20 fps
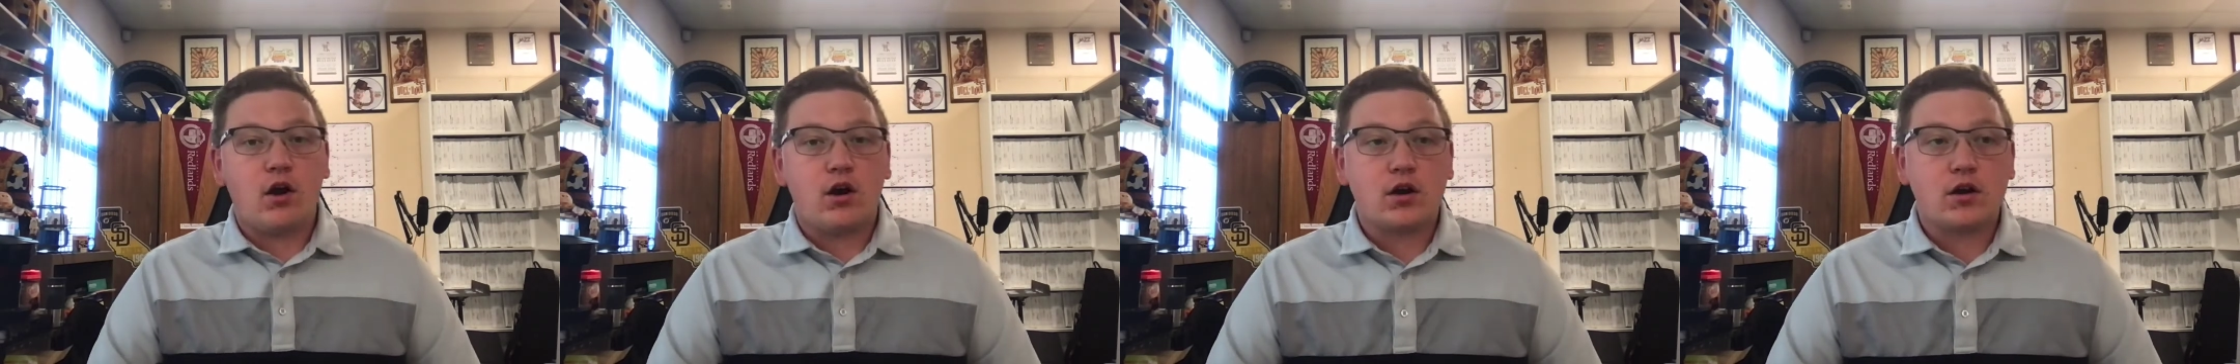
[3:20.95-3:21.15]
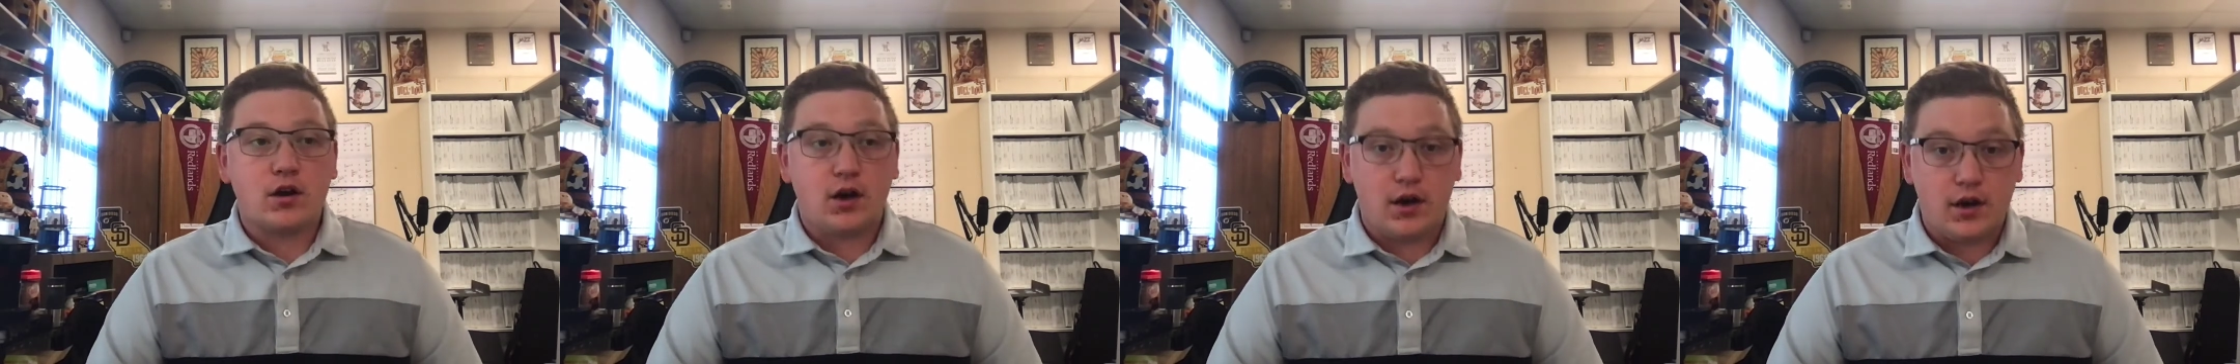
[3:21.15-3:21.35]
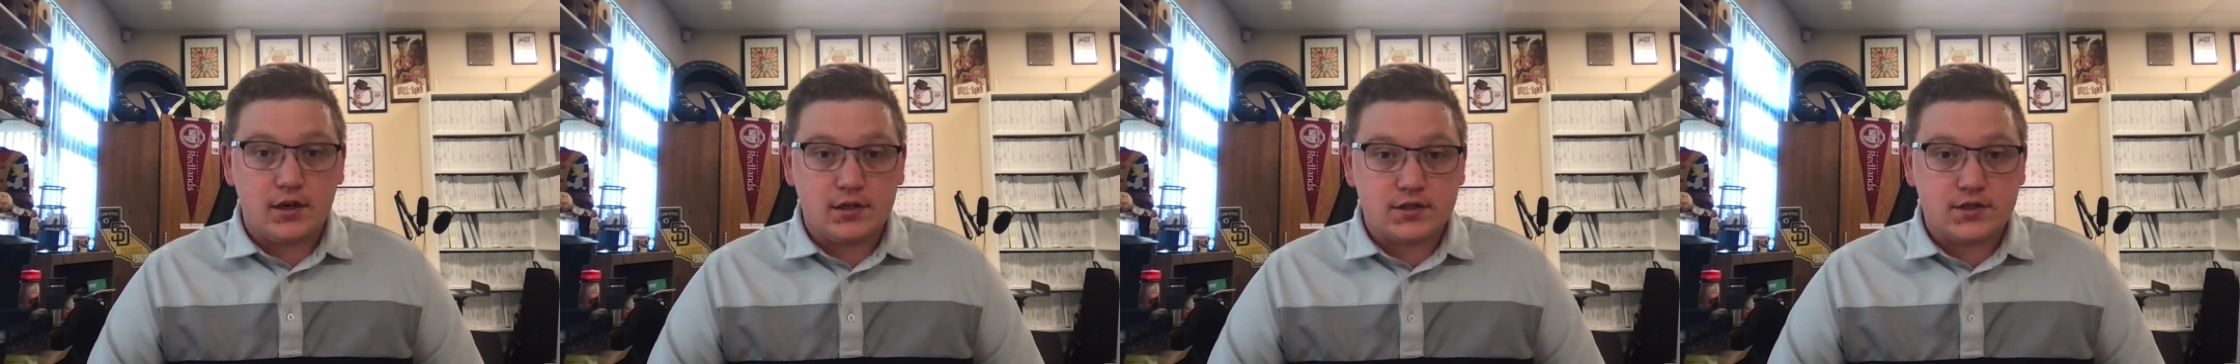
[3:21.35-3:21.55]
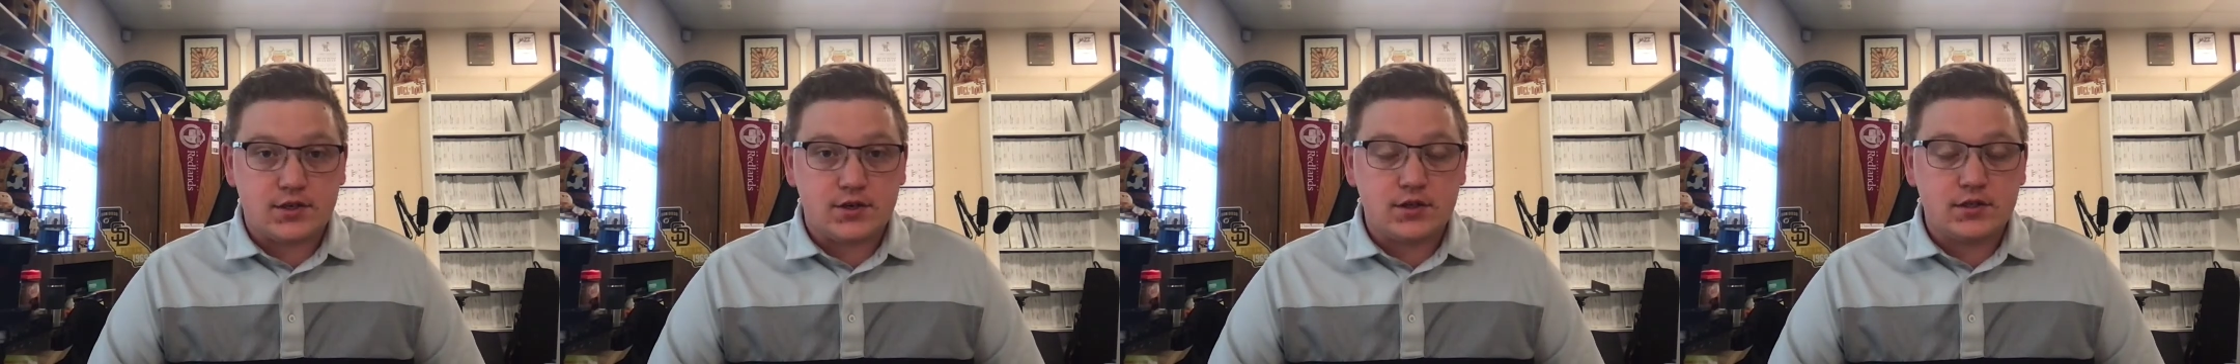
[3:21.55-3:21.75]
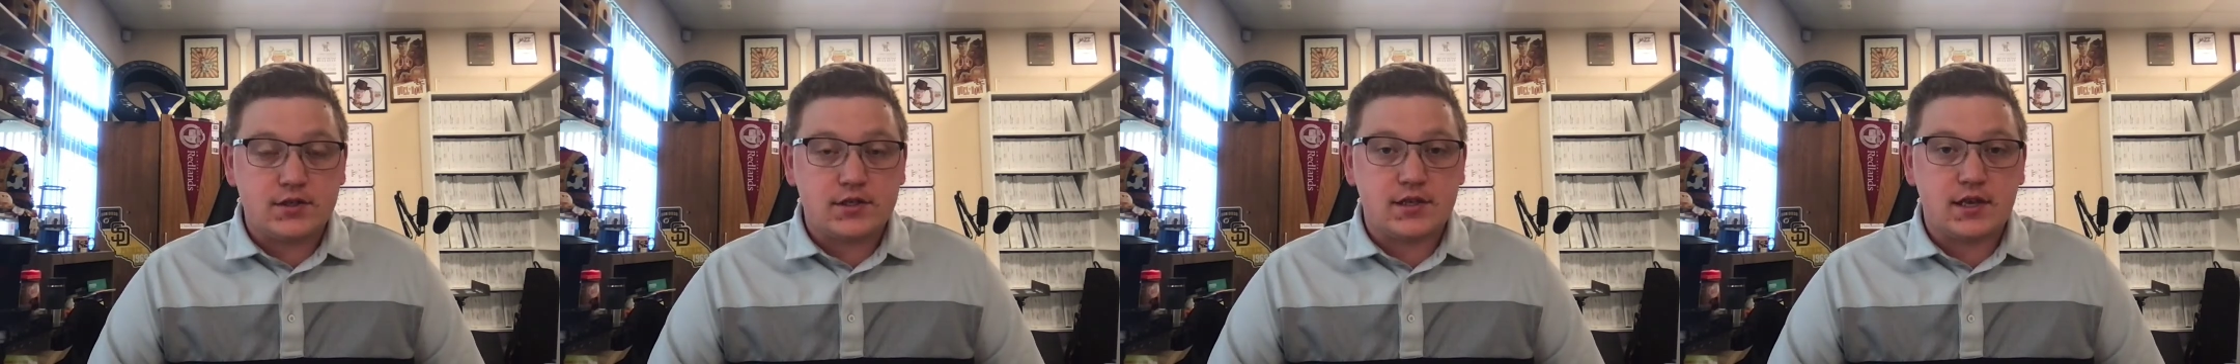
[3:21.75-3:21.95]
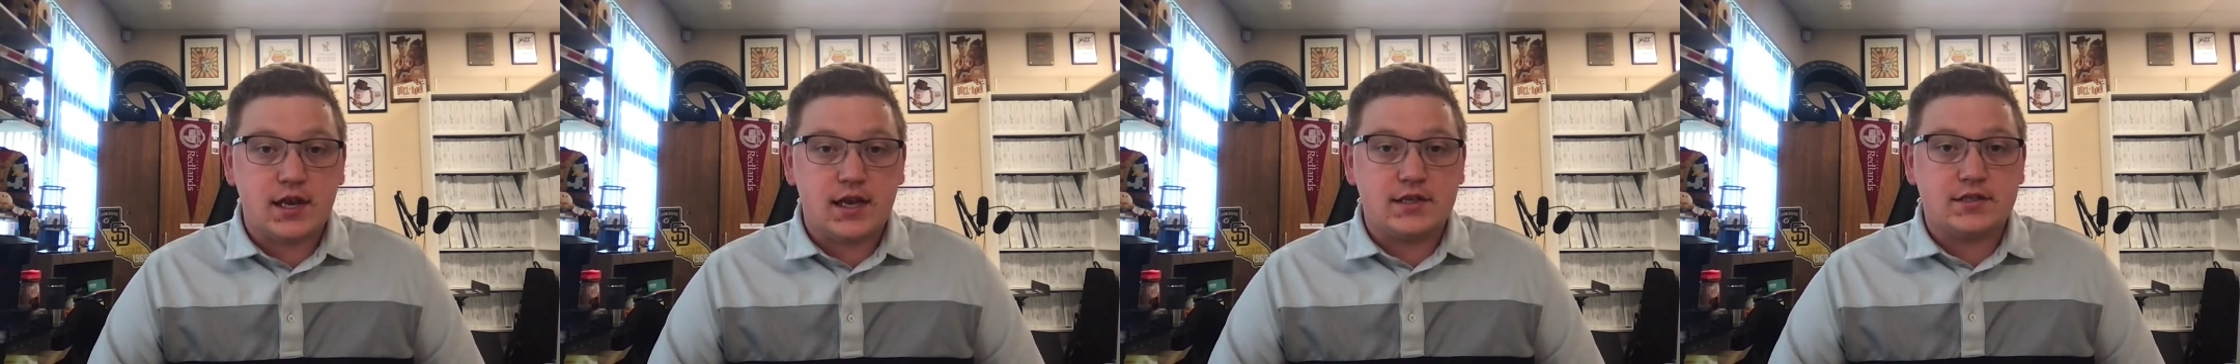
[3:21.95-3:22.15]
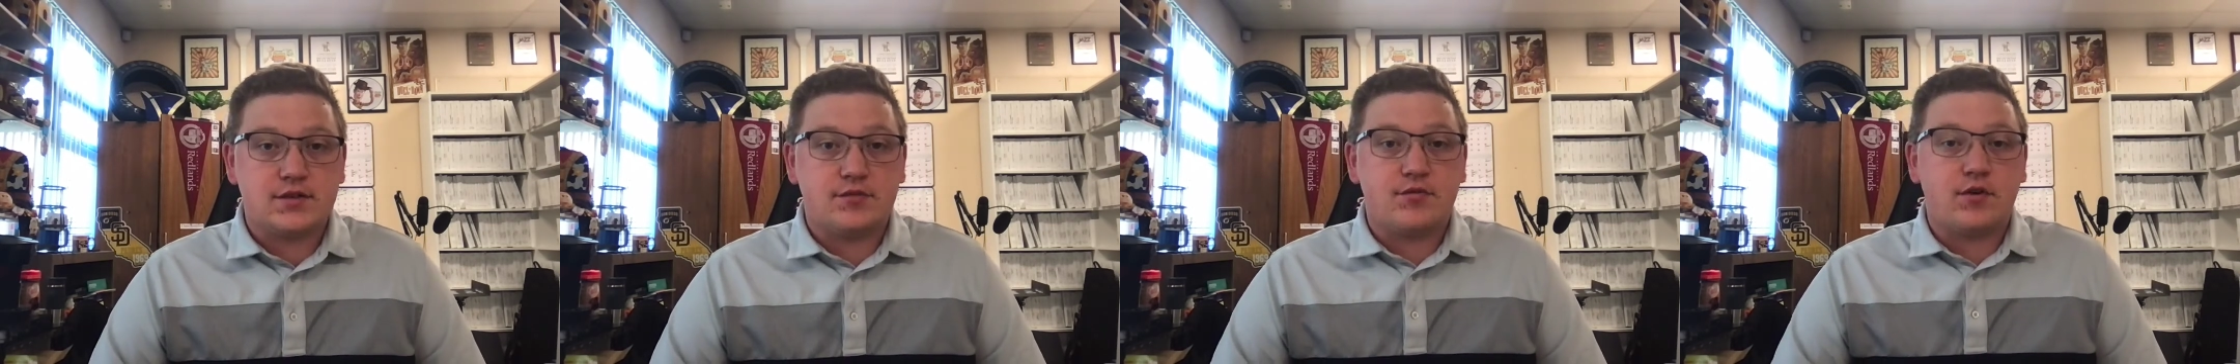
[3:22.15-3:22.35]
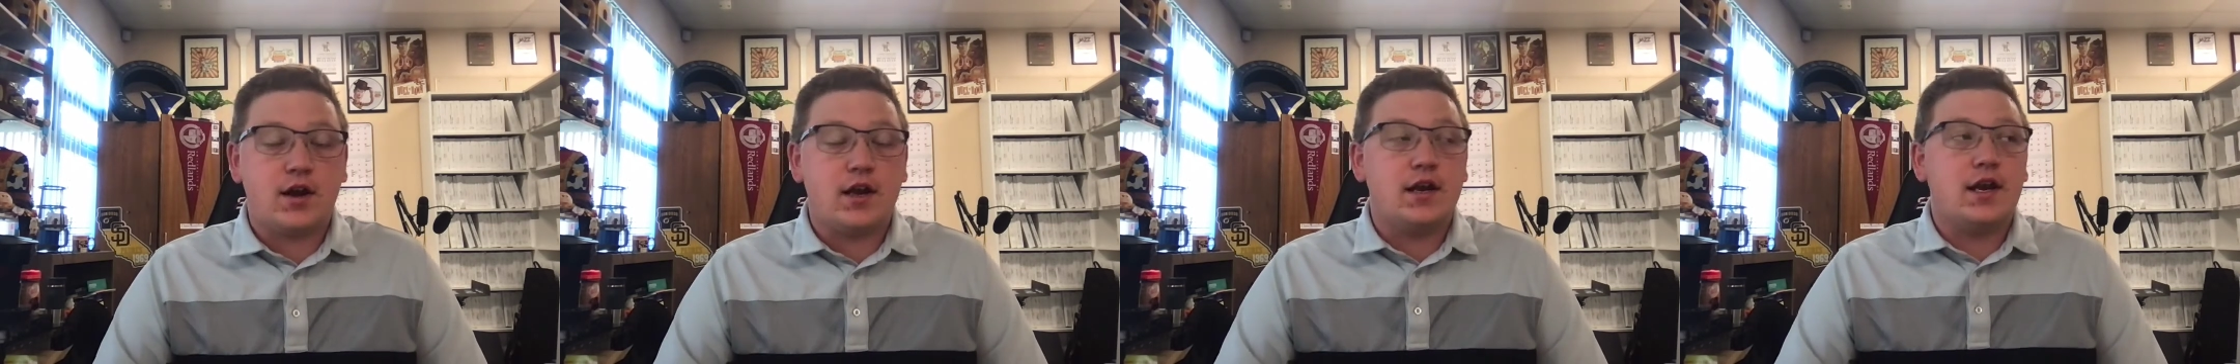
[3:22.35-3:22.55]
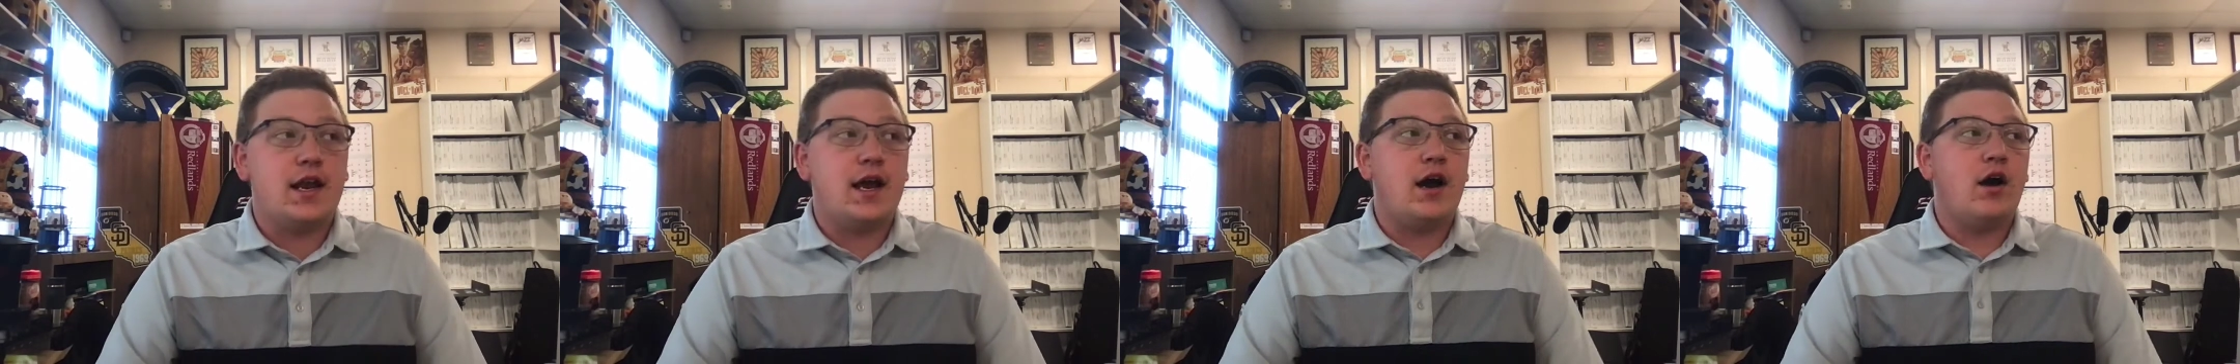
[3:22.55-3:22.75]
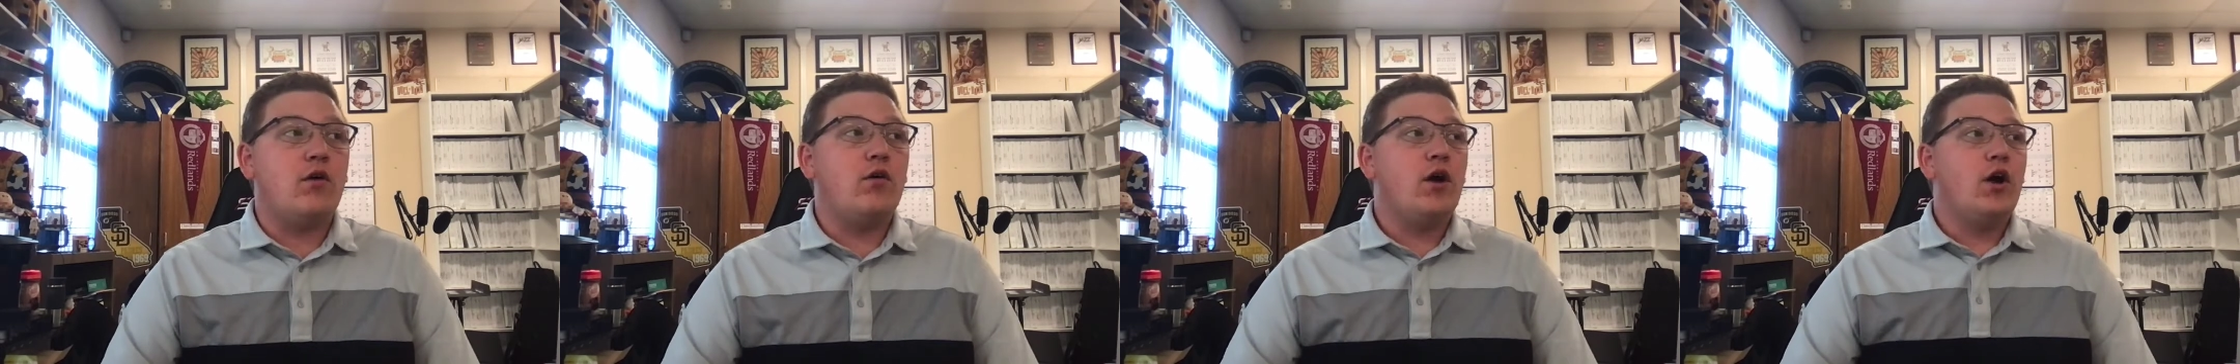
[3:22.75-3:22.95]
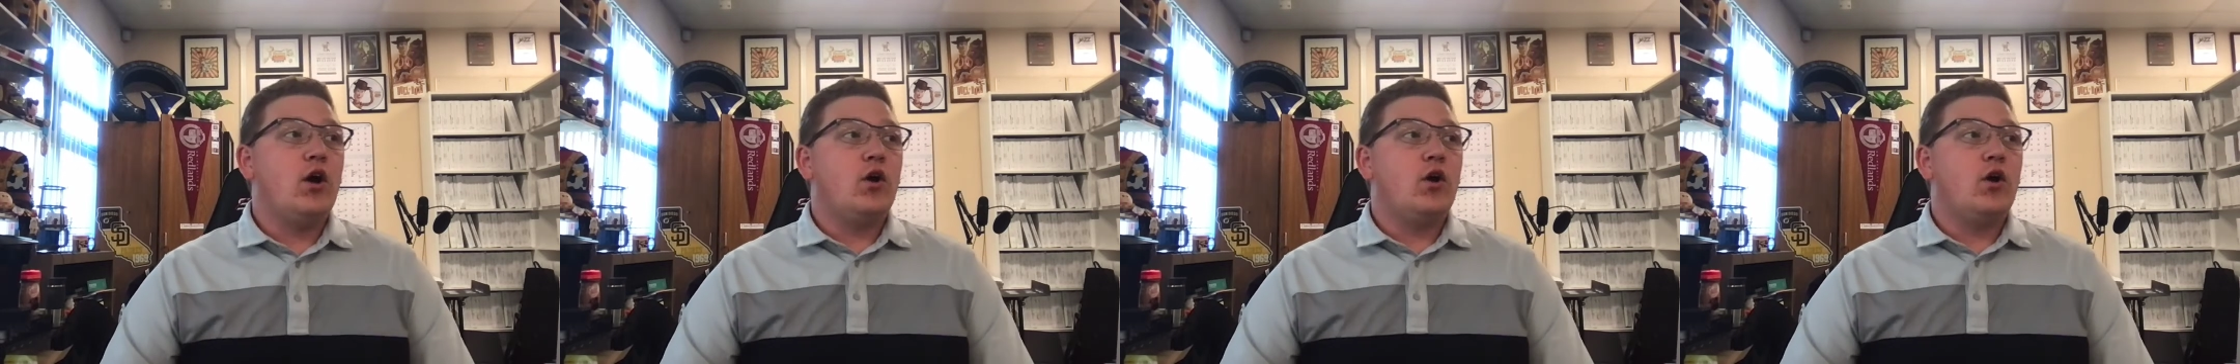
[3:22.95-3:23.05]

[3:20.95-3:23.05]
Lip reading: concerts as of right now.